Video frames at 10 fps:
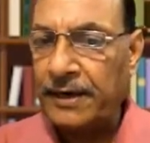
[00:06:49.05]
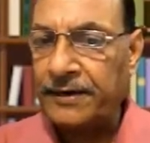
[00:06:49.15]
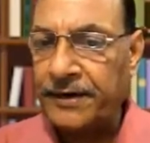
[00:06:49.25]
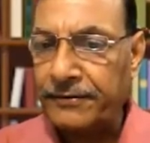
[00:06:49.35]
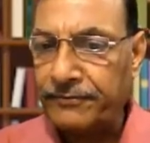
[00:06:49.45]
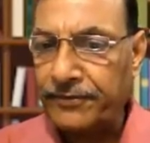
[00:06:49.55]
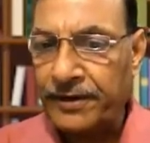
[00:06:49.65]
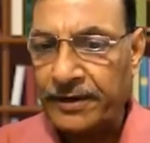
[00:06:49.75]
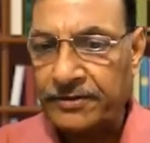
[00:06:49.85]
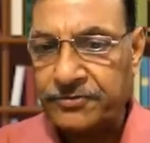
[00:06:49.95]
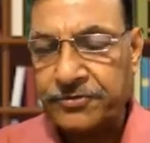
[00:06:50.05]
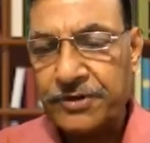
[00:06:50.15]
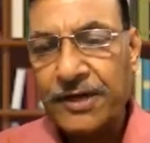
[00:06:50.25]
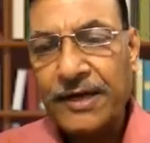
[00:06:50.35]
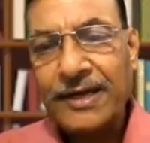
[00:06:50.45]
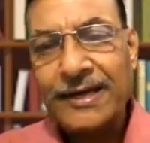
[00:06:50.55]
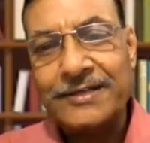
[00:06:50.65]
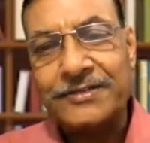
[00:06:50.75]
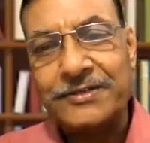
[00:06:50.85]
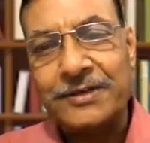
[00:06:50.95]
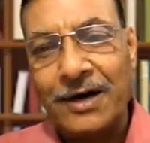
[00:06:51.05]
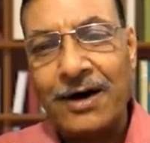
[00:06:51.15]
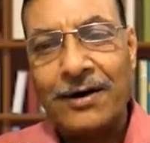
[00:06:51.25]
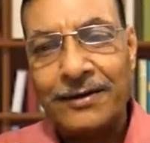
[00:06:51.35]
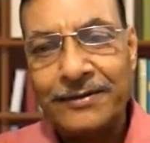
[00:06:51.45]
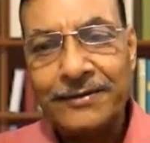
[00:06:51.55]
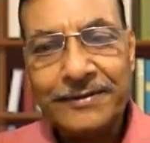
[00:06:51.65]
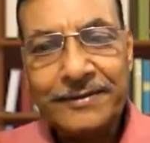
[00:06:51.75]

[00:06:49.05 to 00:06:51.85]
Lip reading: and ring fingers is gone,